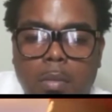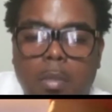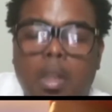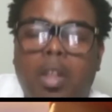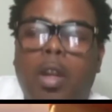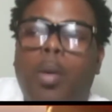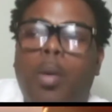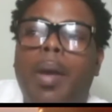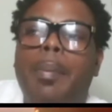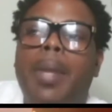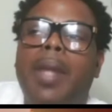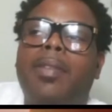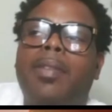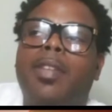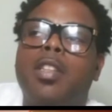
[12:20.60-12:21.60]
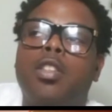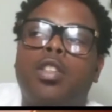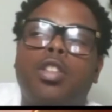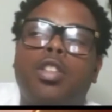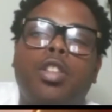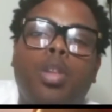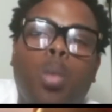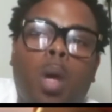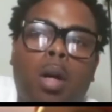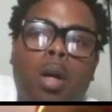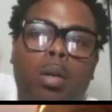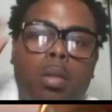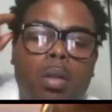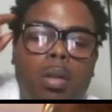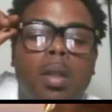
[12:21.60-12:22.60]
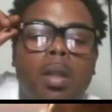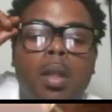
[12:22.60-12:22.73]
So what message do you want